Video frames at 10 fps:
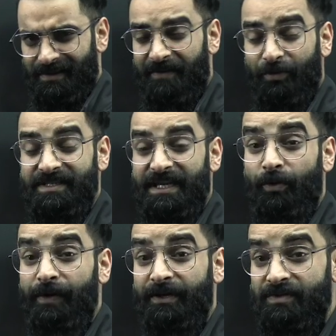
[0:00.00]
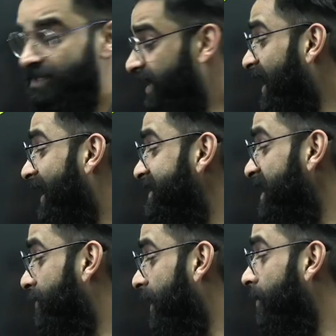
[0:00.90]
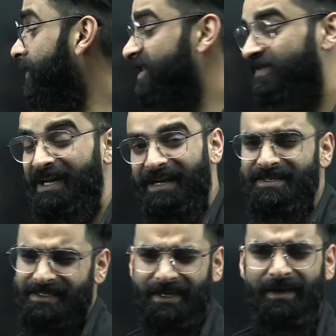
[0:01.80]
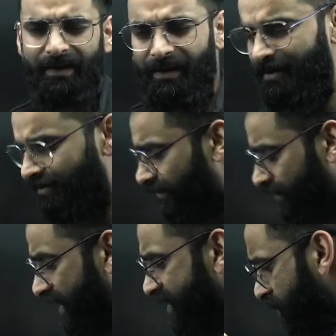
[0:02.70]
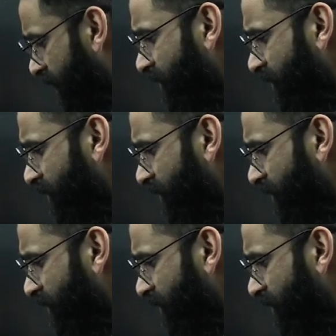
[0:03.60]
I won't say no need to study, I'll say prioritize very less this, this